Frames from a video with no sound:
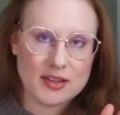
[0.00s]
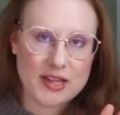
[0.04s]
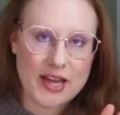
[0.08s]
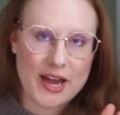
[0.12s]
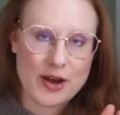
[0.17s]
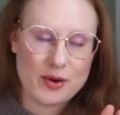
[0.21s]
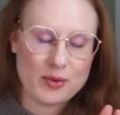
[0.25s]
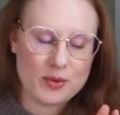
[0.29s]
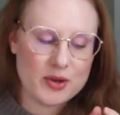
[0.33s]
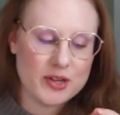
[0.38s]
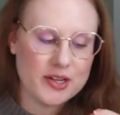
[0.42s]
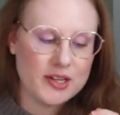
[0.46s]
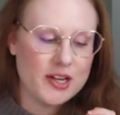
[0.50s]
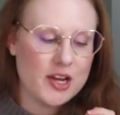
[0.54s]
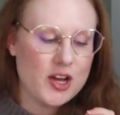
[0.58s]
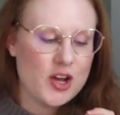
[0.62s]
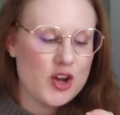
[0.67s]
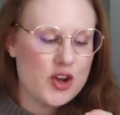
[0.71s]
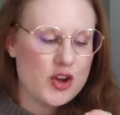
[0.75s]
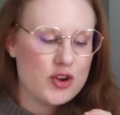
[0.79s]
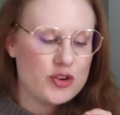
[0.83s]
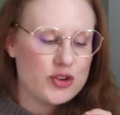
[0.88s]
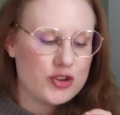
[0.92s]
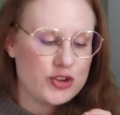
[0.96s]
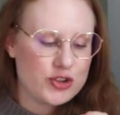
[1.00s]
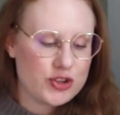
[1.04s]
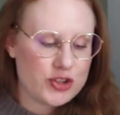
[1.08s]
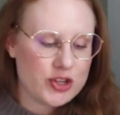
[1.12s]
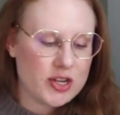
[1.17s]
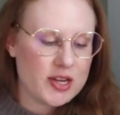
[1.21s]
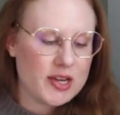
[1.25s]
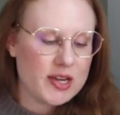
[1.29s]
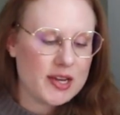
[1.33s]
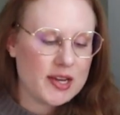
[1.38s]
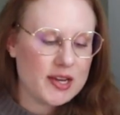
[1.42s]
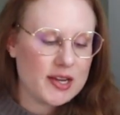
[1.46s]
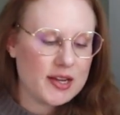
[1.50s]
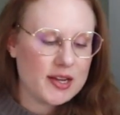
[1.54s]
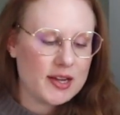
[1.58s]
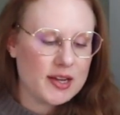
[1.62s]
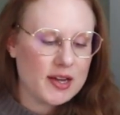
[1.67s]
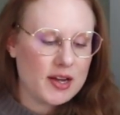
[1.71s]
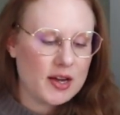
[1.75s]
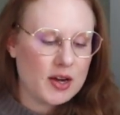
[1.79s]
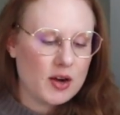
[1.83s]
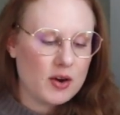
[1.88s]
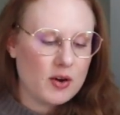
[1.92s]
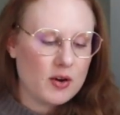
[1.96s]
that one, she
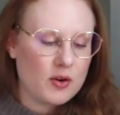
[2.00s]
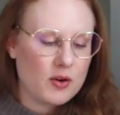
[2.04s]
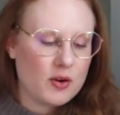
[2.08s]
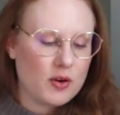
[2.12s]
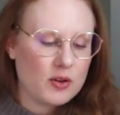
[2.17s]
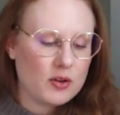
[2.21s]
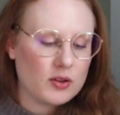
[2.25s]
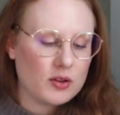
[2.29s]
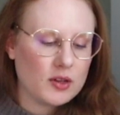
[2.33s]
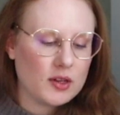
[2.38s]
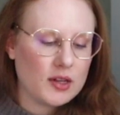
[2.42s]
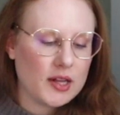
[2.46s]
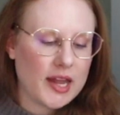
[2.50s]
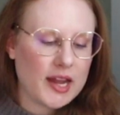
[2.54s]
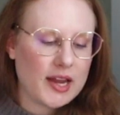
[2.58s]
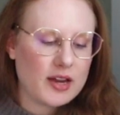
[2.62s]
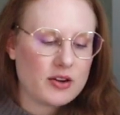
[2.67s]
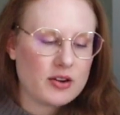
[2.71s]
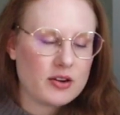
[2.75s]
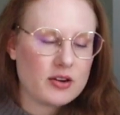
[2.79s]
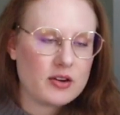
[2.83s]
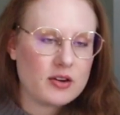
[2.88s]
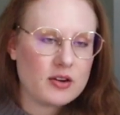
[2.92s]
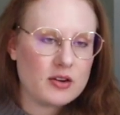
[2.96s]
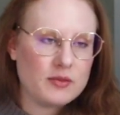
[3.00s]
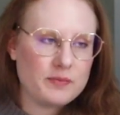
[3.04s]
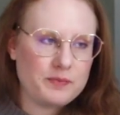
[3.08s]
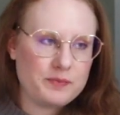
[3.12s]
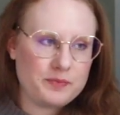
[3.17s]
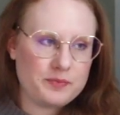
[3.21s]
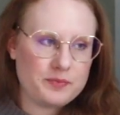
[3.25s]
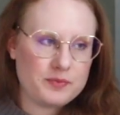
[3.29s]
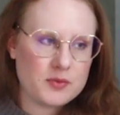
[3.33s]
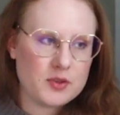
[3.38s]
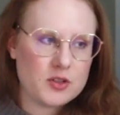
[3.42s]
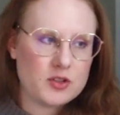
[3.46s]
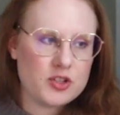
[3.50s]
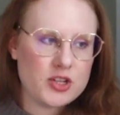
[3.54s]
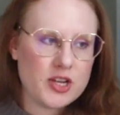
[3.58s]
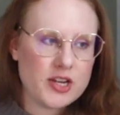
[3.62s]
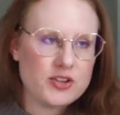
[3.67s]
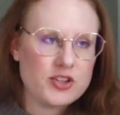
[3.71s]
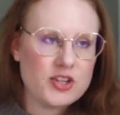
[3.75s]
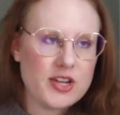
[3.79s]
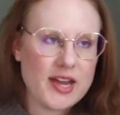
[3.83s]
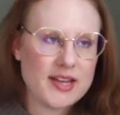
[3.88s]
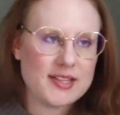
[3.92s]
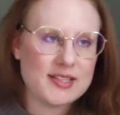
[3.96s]

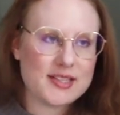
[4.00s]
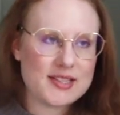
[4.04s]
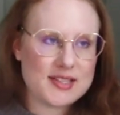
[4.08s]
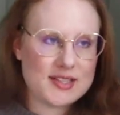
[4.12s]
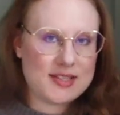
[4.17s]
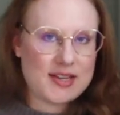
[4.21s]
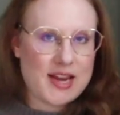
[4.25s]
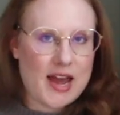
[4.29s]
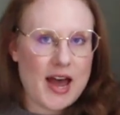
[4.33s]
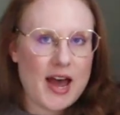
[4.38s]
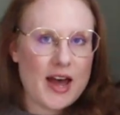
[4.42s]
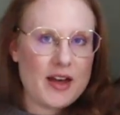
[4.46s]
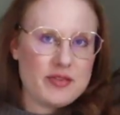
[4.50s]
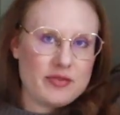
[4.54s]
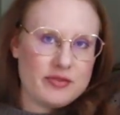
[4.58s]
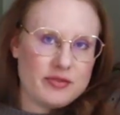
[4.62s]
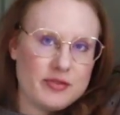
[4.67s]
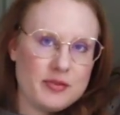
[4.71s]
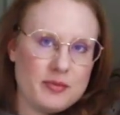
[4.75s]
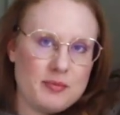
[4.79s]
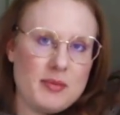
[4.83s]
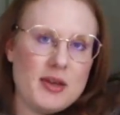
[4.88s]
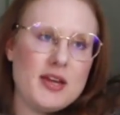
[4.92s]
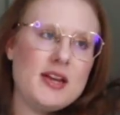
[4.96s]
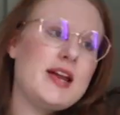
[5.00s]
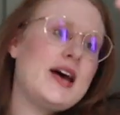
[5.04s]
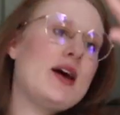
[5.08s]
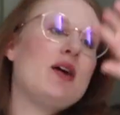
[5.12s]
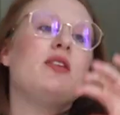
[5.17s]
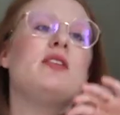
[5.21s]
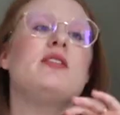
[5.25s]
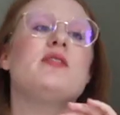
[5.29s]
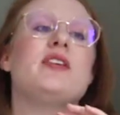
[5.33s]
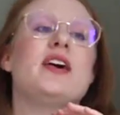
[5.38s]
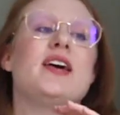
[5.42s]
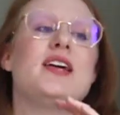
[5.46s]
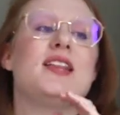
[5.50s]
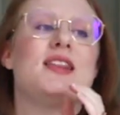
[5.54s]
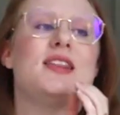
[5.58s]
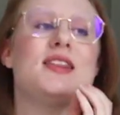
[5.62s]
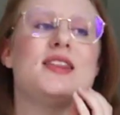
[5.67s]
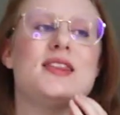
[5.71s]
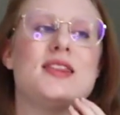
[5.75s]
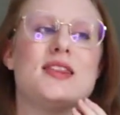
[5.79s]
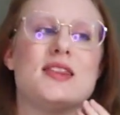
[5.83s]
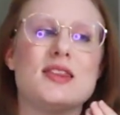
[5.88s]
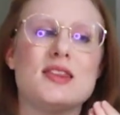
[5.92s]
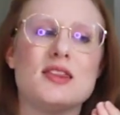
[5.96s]
actually has a staff made out of
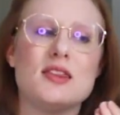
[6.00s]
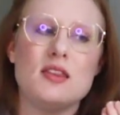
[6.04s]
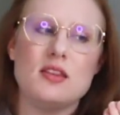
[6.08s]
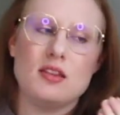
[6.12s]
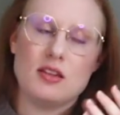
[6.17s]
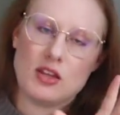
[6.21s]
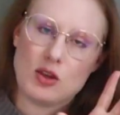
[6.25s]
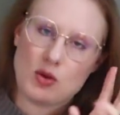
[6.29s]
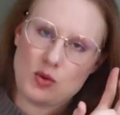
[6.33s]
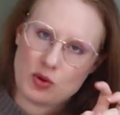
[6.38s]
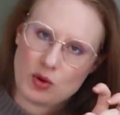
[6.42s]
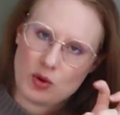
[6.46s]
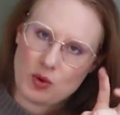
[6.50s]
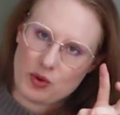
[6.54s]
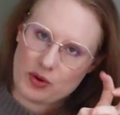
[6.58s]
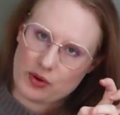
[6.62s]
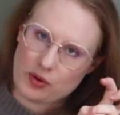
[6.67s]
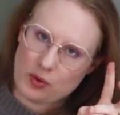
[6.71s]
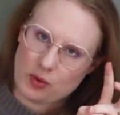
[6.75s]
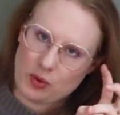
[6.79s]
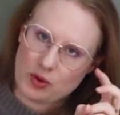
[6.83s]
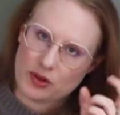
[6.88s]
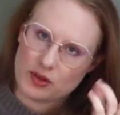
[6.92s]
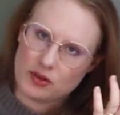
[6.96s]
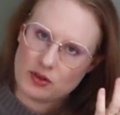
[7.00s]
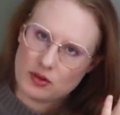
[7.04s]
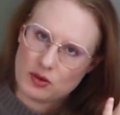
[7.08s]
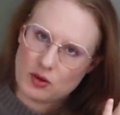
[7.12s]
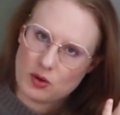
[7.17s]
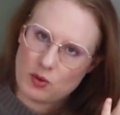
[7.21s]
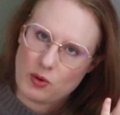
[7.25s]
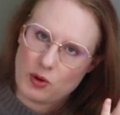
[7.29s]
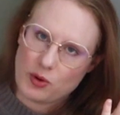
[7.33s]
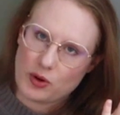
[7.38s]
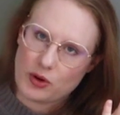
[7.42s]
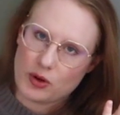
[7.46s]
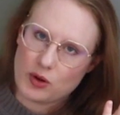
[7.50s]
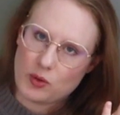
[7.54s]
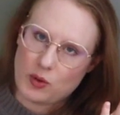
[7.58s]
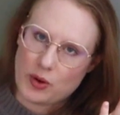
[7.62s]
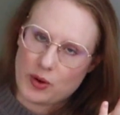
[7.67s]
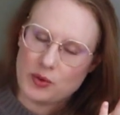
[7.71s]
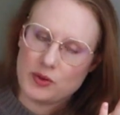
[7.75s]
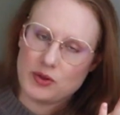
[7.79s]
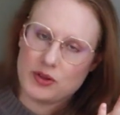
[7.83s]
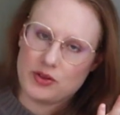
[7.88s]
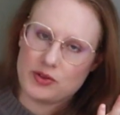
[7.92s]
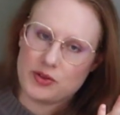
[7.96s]
unicorn horn, quote
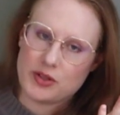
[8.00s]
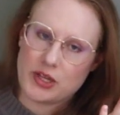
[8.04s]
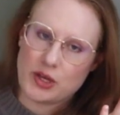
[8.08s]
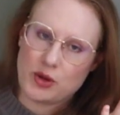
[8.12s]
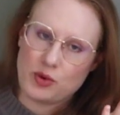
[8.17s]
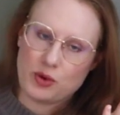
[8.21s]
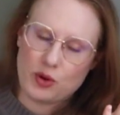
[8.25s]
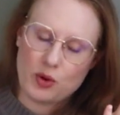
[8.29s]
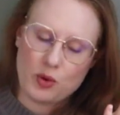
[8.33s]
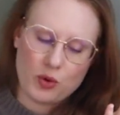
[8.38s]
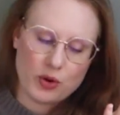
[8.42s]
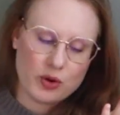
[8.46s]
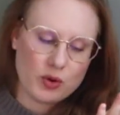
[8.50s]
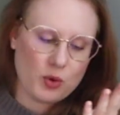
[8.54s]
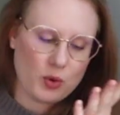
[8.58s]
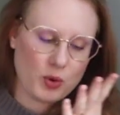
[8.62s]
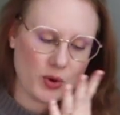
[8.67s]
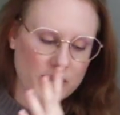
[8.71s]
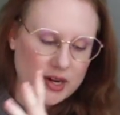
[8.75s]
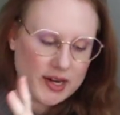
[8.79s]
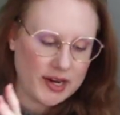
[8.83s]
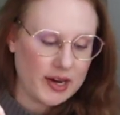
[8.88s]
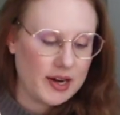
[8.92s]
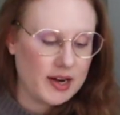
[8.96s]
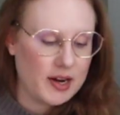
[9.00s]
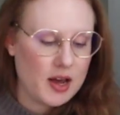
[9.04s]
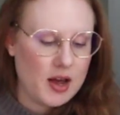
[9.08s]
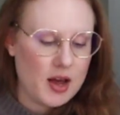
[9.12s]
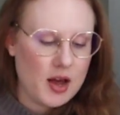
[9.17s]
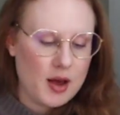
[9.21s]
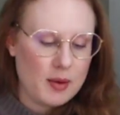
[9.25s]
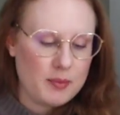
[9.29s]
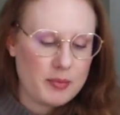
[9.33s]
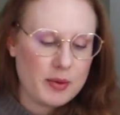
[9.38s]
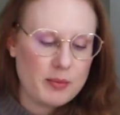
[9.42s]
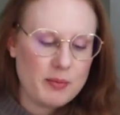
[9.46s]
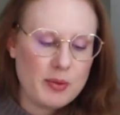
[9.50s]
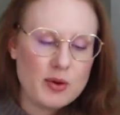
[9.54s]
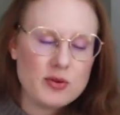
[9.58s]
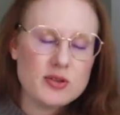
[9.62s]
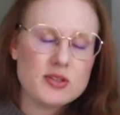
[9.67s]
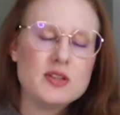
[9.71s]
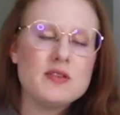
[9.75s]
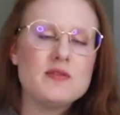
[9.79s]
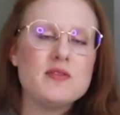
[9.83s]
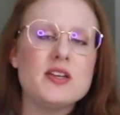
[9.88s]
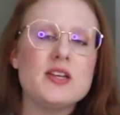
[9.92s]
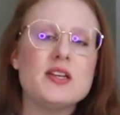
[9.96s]
unquote. There's a unicorn horn in it. But
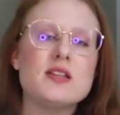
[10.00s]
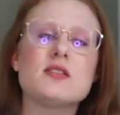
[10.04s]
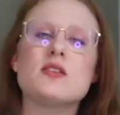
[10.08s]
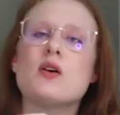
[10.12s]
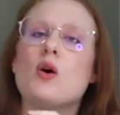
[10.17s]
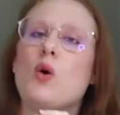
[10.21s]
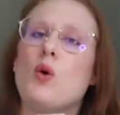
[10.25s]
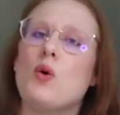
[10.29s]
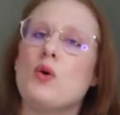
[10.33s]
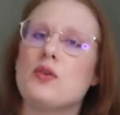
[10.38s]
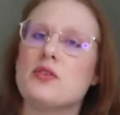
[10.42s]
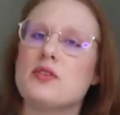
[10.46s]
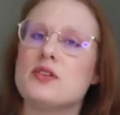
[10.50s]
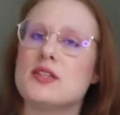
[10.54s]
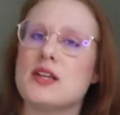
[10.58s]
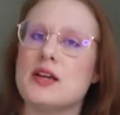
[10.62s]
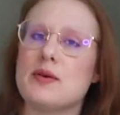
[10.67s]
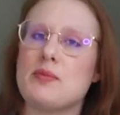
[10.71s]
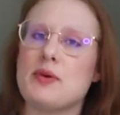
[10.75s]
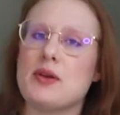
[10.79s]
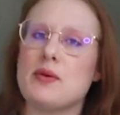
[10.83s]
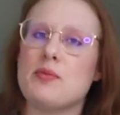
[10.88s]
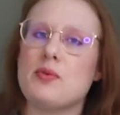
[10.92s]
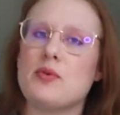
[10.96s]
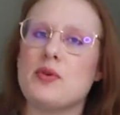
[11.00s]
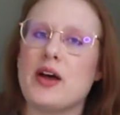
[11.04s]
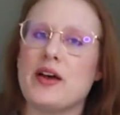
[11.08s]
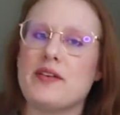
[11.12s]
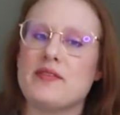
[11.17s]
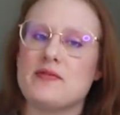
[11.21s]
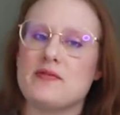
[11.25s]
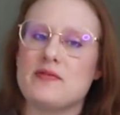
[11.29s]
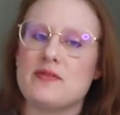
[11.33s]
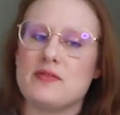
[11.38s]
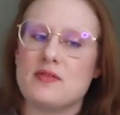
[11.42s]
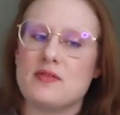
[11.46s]
most of these horns that people have,